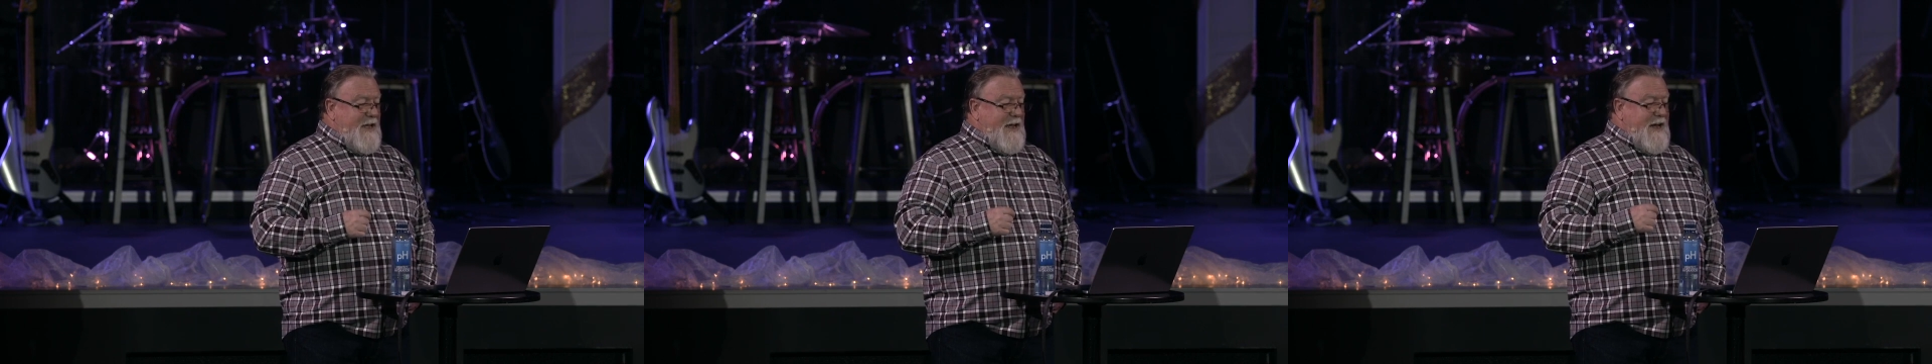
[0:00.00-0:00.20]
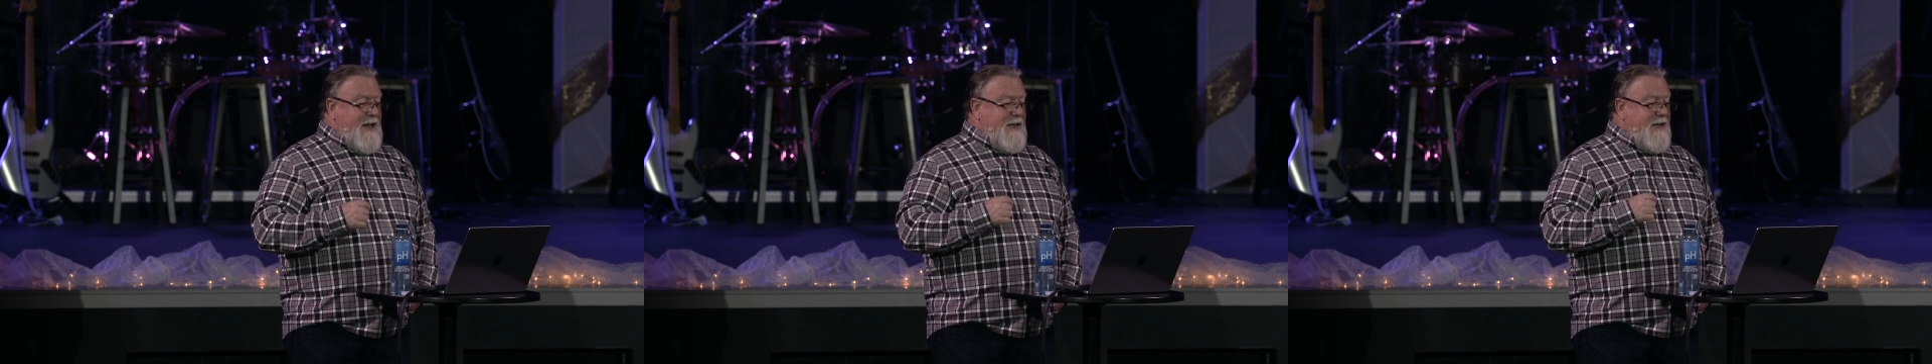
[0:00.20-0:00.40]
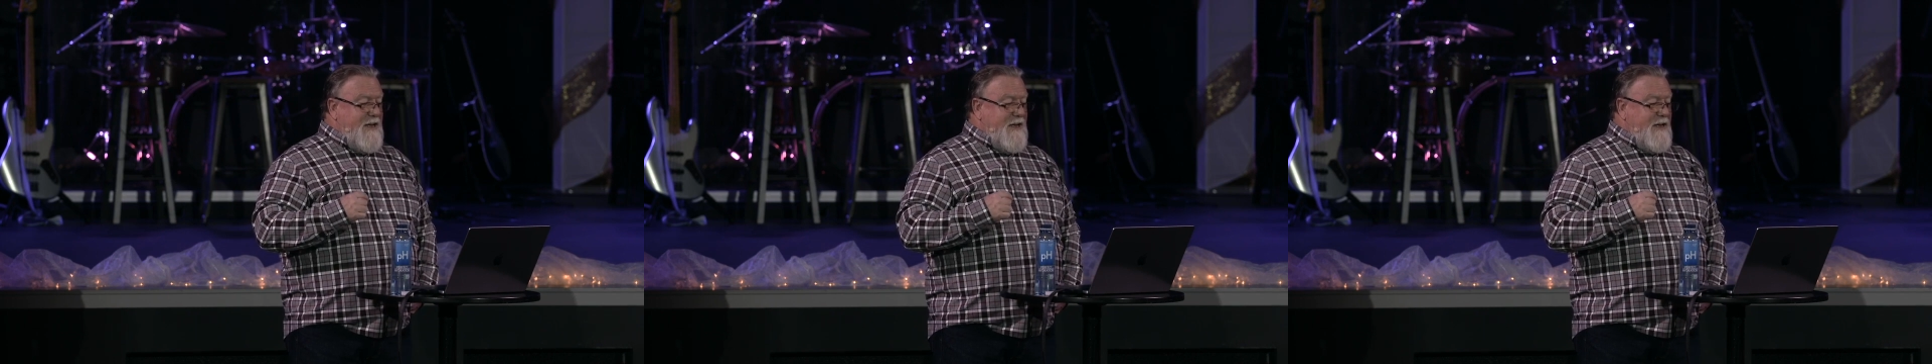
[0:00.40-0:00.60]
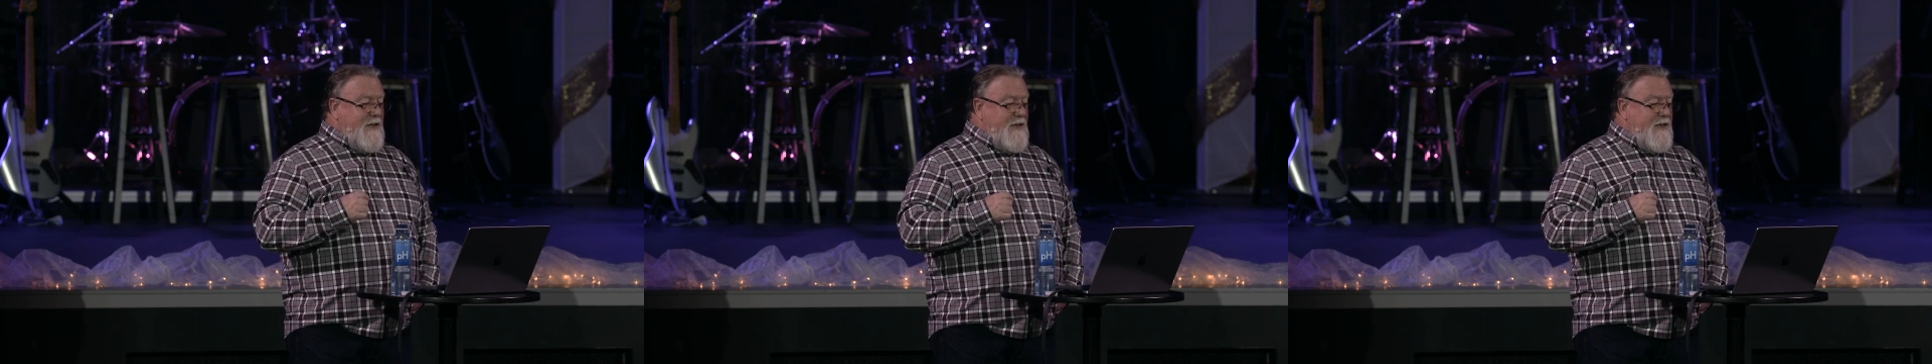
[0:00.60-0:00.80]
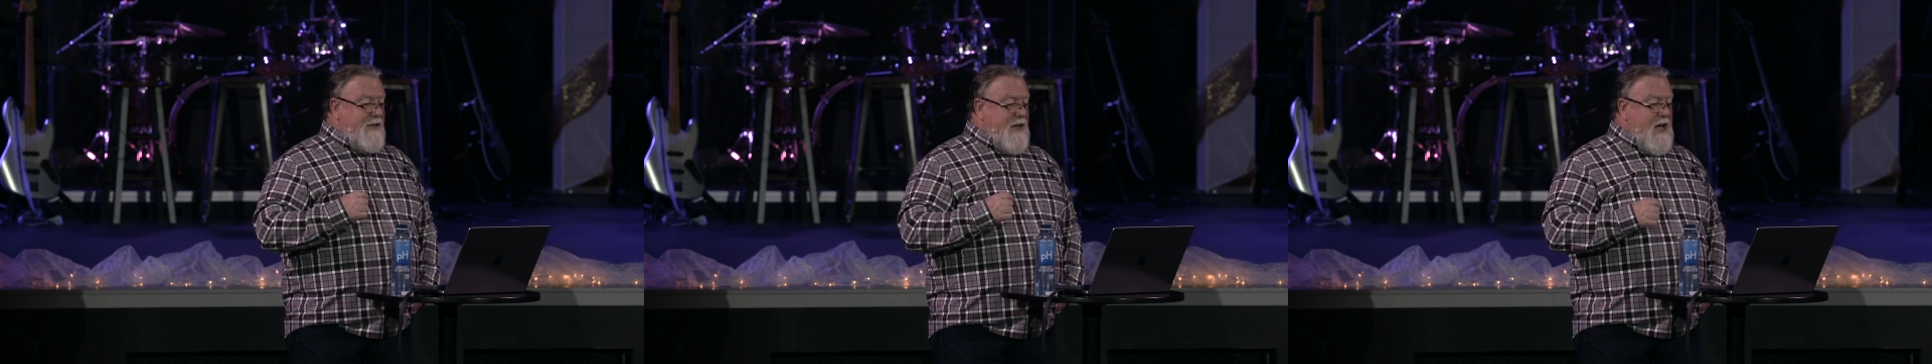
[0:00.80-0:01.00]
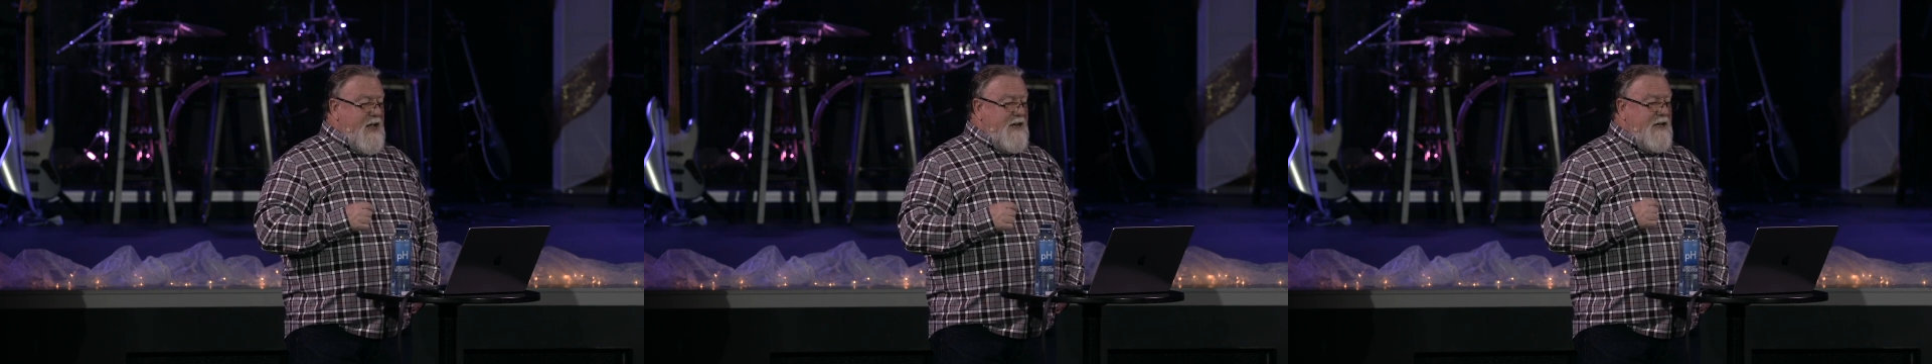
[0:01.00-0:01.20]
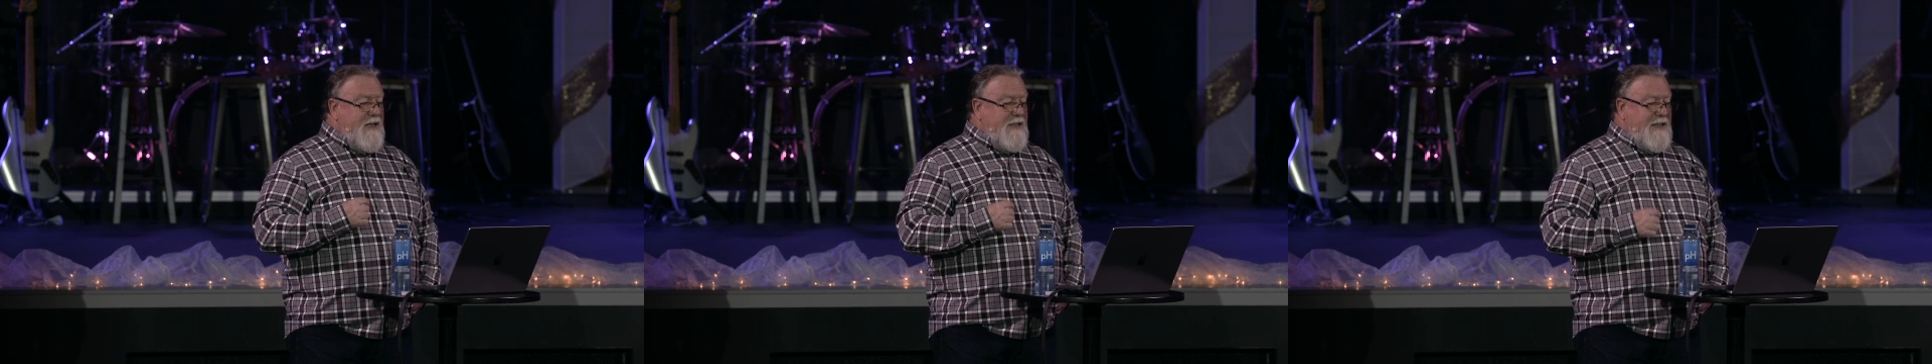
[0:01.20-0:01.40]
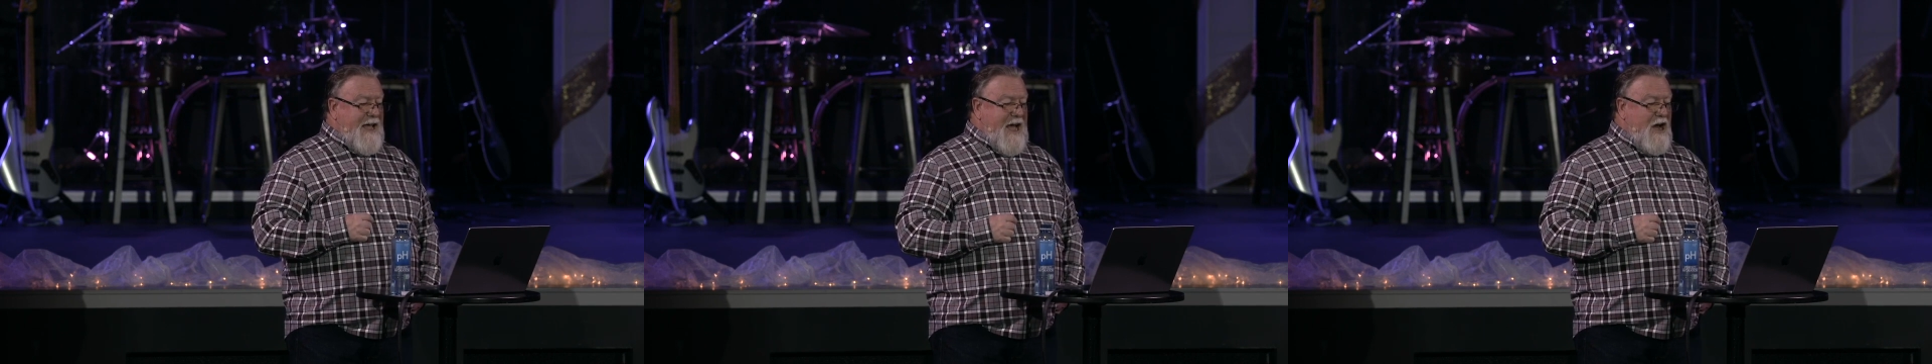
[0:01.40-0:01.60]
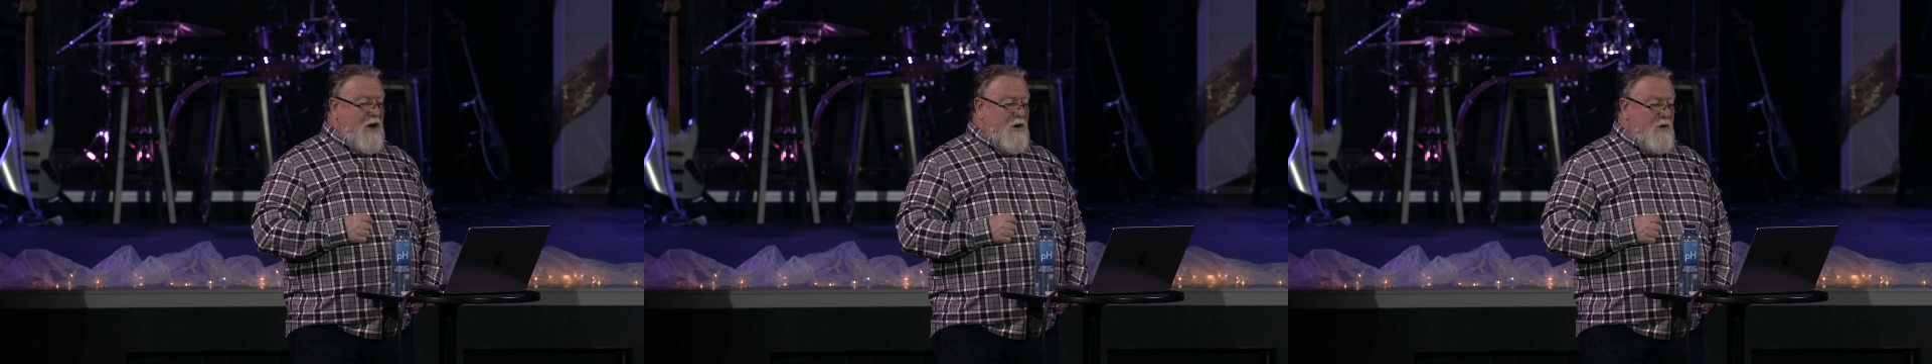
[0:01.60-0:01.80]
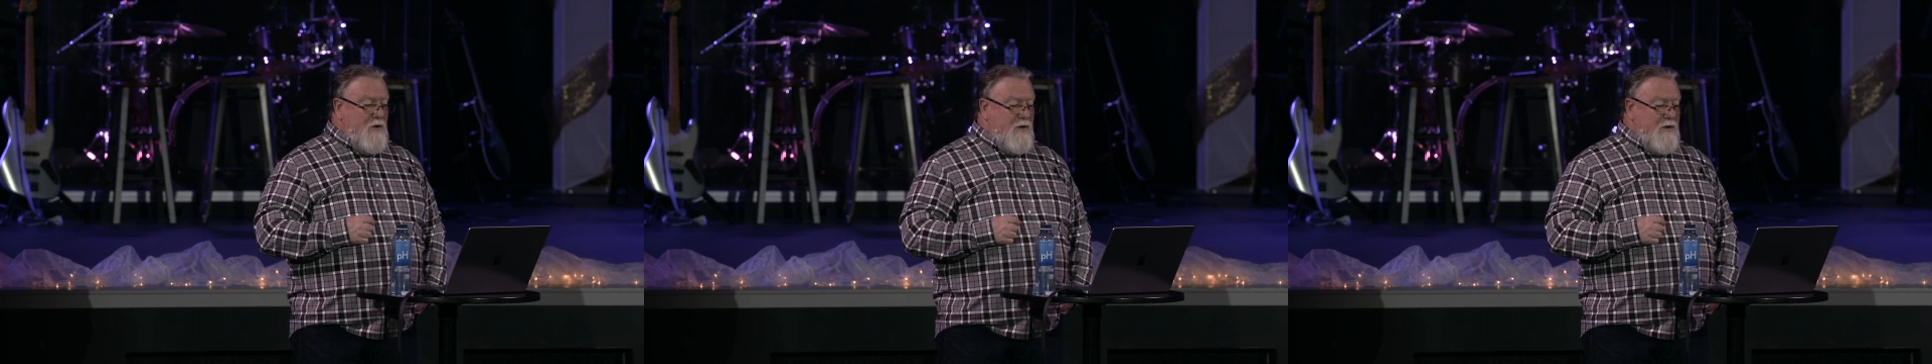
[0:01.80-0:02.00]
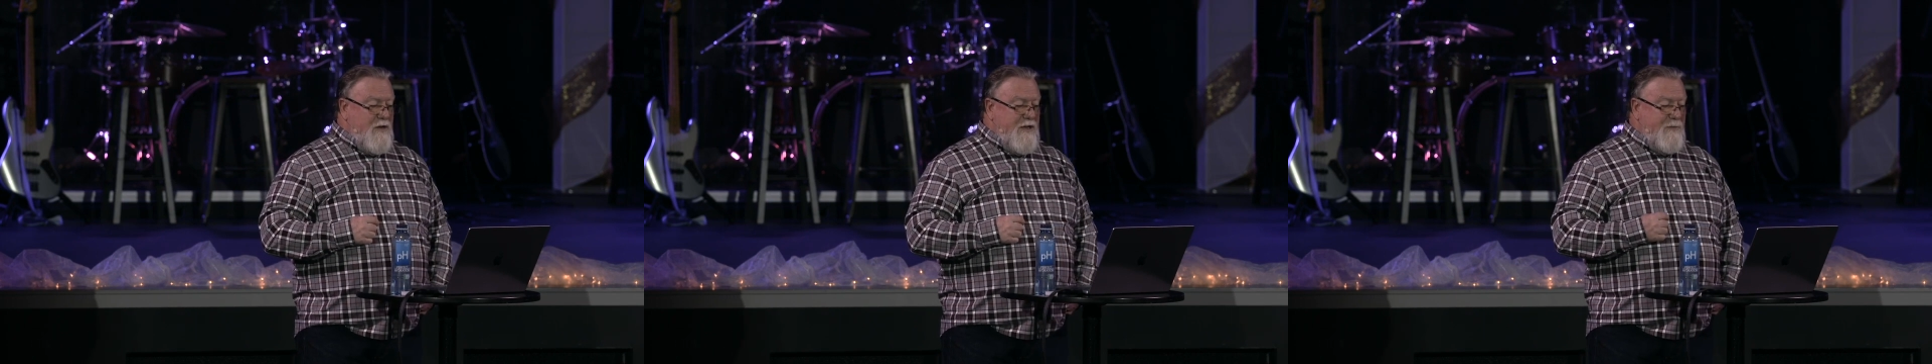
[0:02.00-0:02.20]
He did not allow